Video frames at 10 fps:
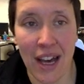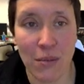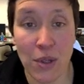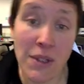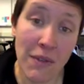
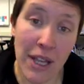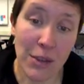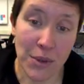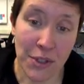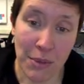So it's
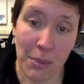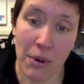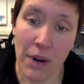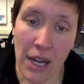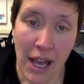available to me, but
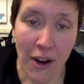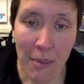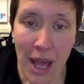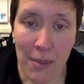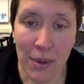right now
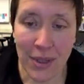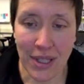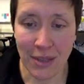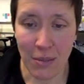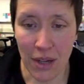I'm happy with
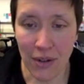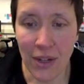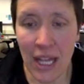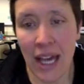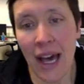this model.
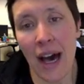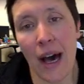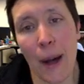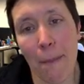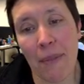
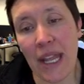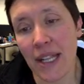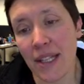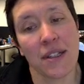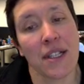And
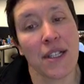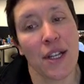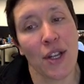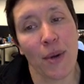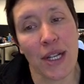it's
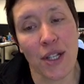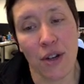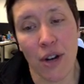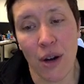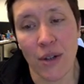continuing to
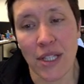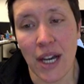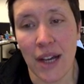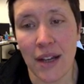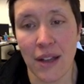grow as
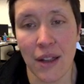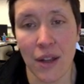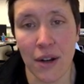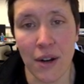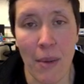I
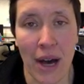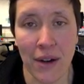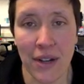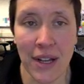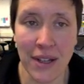learn
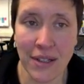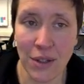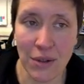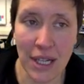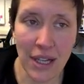about
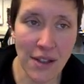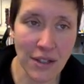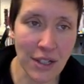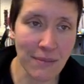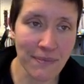slow
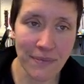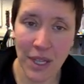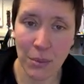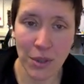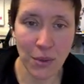technology.
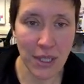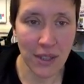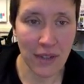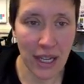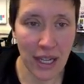
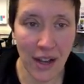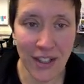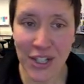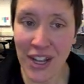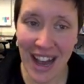Persuasive
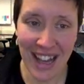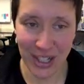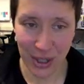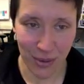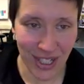technology, I
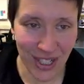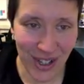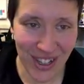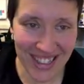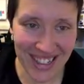actually want to show
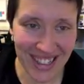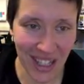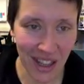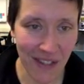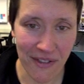you because I did
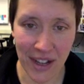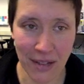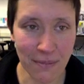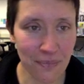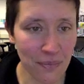something fun.